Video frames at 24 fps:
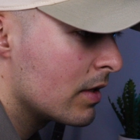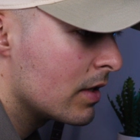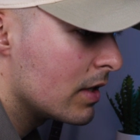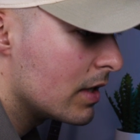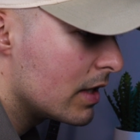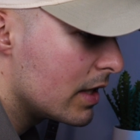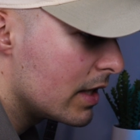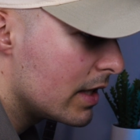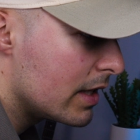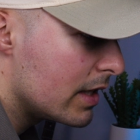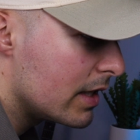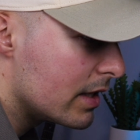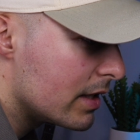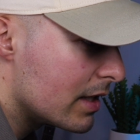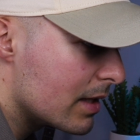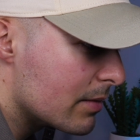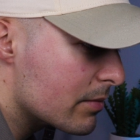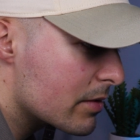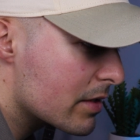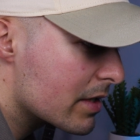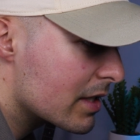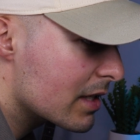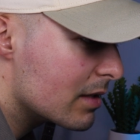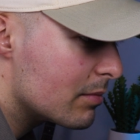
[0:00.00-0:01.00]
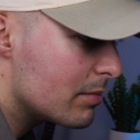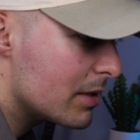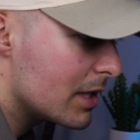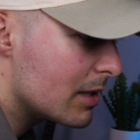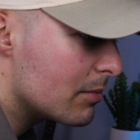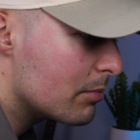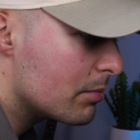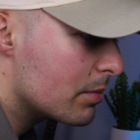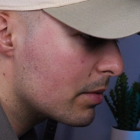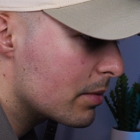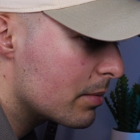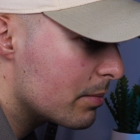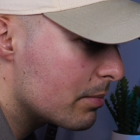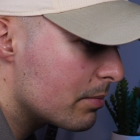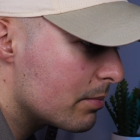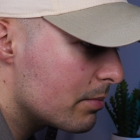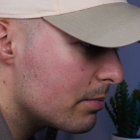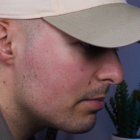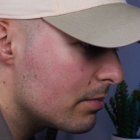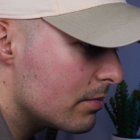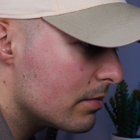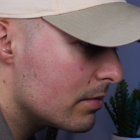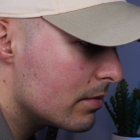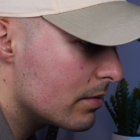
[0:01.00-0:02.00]
And I'm just gonna bump
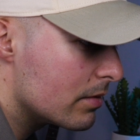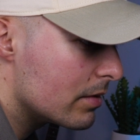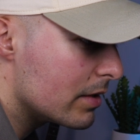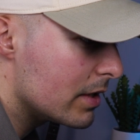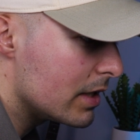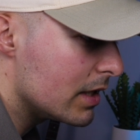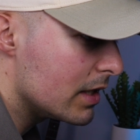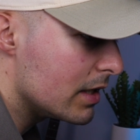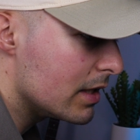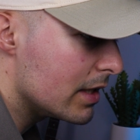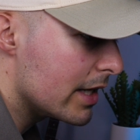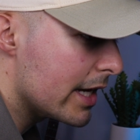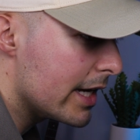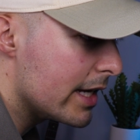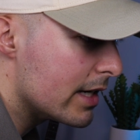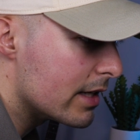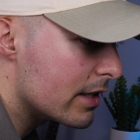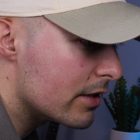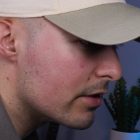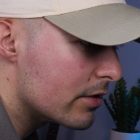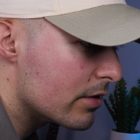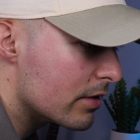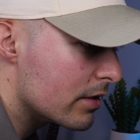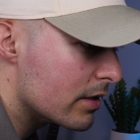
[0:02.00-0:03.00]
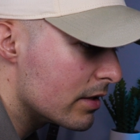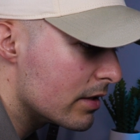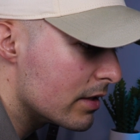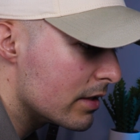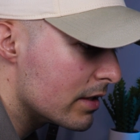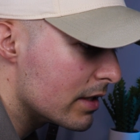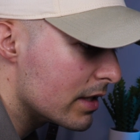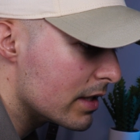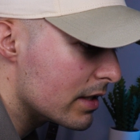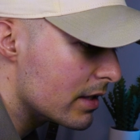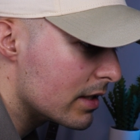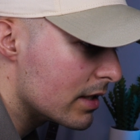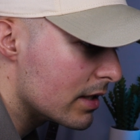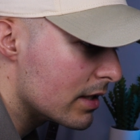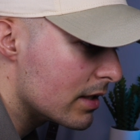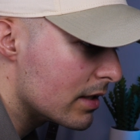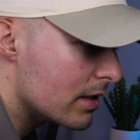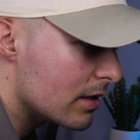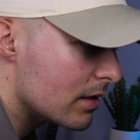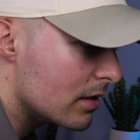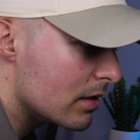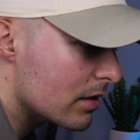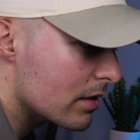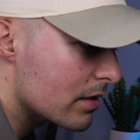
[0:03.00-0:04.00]
the 800 and
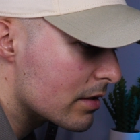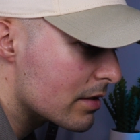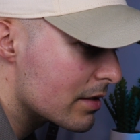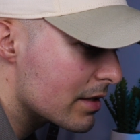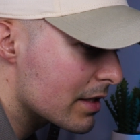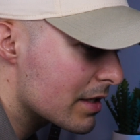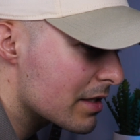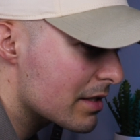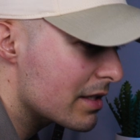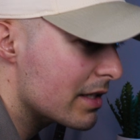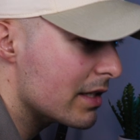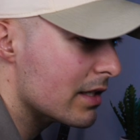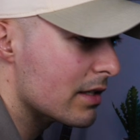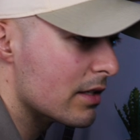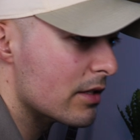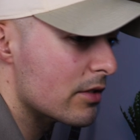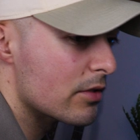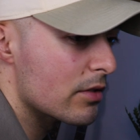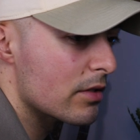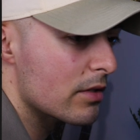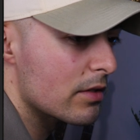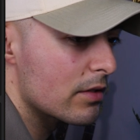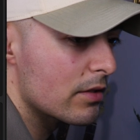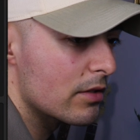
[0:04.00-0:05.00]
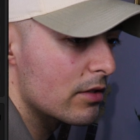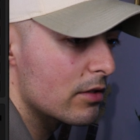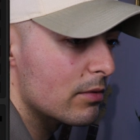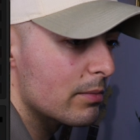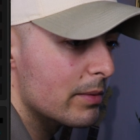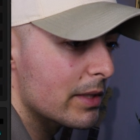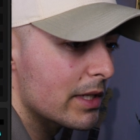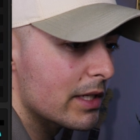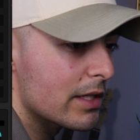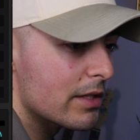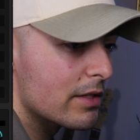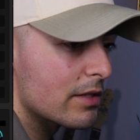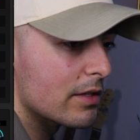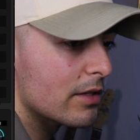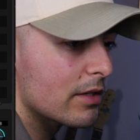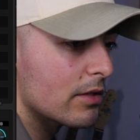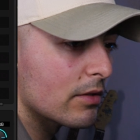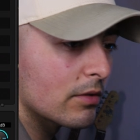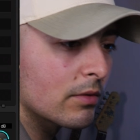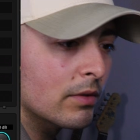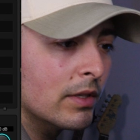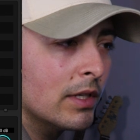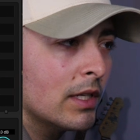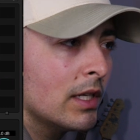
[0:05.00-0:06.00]
then the 1600 a little bit.
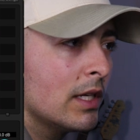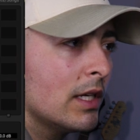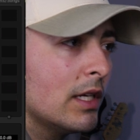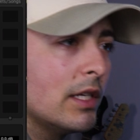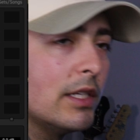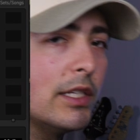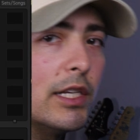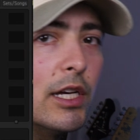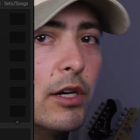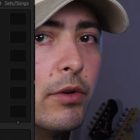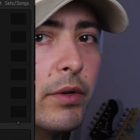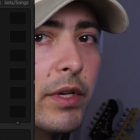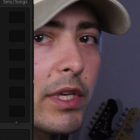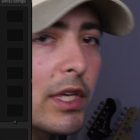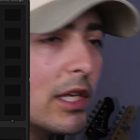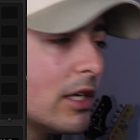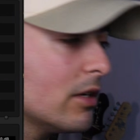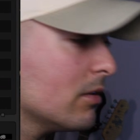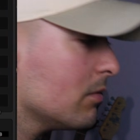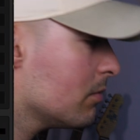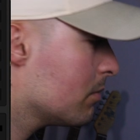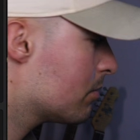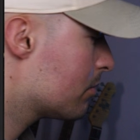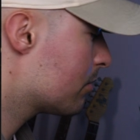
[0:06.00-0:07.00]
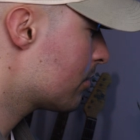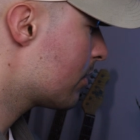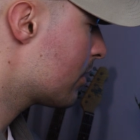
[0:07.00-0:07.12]
So no EQ.